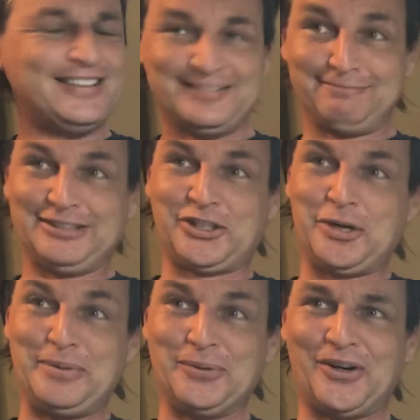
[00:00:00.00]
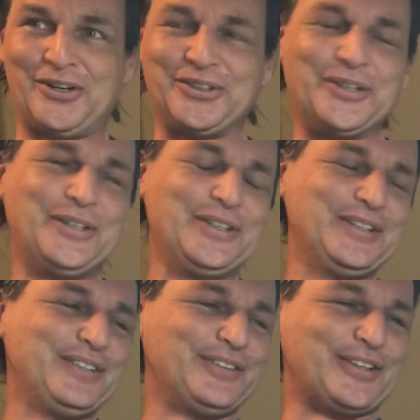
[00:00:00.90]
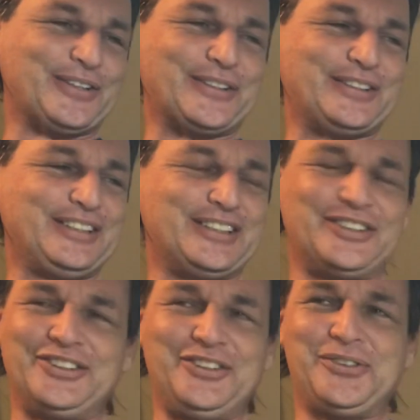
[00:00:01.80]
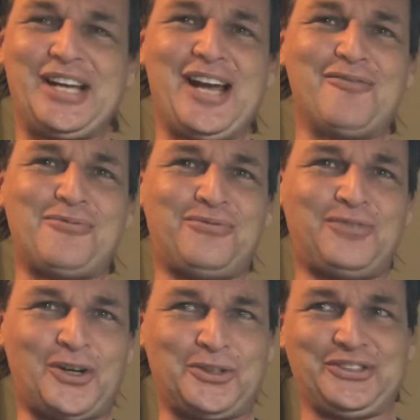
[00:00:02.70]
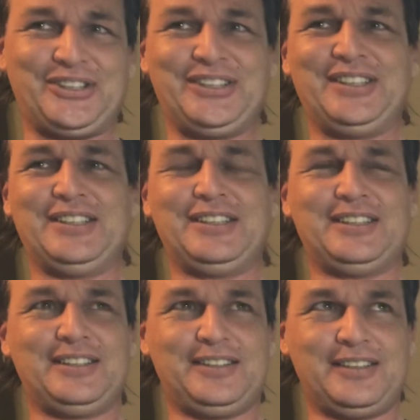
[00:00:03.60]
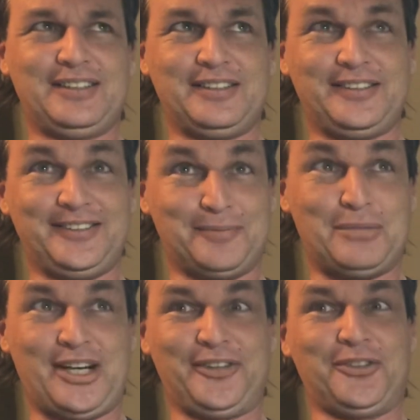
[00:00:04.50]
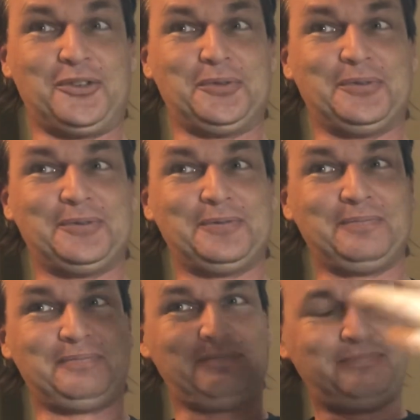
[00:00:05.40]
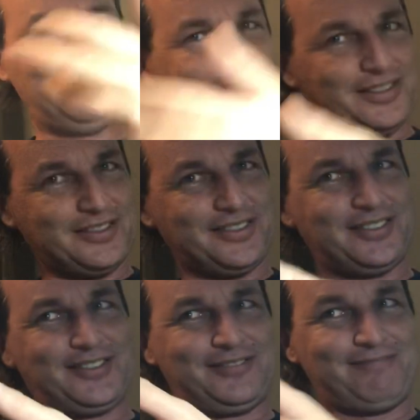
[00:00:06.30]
is going to be wrong. You know, you can't fault the model because